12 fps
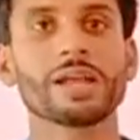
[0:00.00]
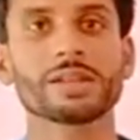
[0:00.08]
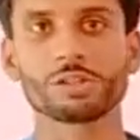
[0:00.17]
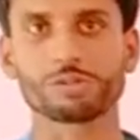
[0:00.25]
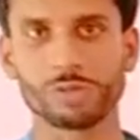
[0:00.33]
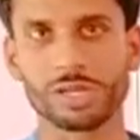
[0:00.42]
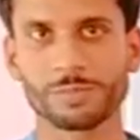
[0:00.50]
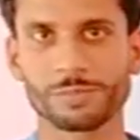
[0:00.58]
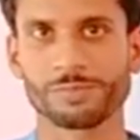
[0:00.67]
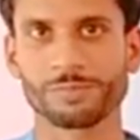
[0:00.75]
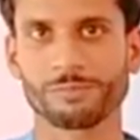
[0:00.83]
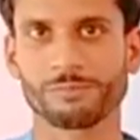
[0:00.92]
health as well.
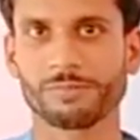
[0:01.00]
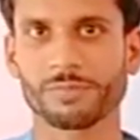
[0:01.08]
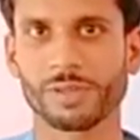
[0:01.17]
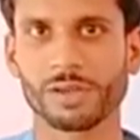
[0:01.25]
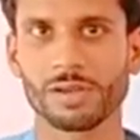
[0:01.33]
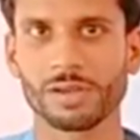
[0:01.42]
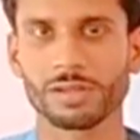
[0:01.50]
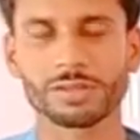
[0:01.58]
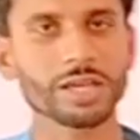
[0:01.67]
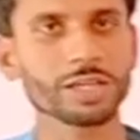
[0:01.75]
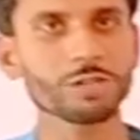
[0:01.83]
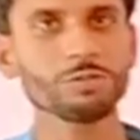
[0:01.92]

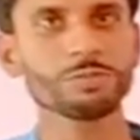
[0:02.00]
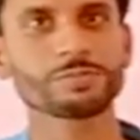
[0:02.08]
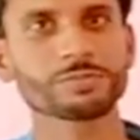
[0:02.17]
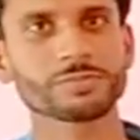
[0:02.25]
Thank you.